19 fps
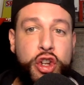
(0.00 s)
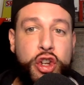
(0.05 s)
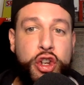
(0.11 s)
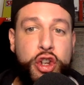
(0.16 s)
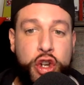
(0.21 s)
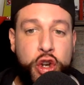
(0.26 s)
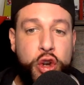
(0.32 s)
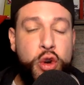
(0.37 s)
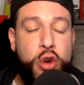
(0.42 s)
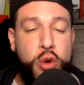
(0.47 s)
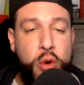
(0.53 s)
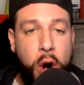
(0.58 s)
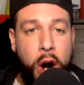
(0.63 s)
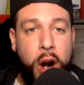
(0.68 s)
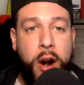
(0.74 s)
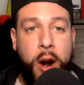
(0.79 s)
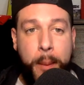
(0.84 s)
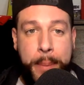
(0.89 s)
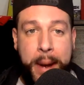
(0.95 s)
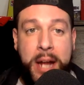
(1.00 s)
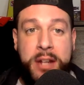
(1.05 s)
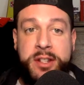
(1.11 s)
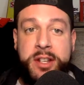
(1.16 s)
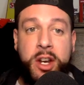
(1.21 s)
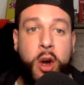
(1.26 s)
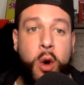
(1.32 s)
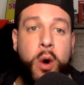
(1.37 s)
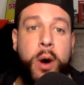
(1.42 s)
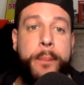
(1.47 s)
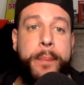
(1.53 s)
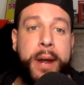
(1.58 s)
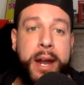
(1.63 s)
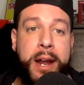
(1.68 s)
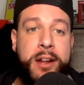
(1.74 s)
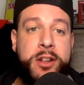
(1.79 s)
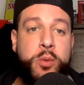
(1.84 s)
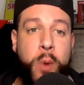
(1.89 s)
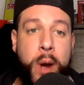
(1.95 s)
You are about to go up
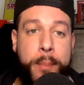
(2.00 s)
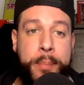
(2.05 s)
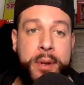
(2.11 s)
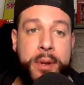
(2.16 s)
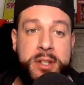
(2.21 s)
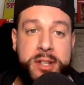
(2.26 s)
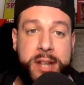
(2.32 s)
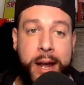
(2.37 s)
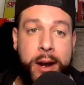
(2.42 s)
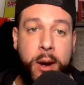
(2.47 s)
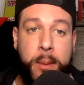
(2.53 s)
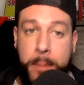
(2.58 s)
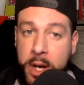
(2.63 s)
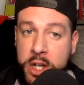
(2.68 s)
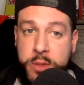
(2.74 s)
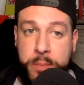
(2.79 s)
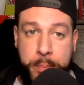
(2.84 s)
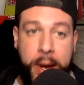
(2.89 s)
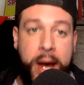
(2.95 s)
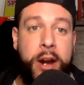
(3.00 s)
against weapons that are much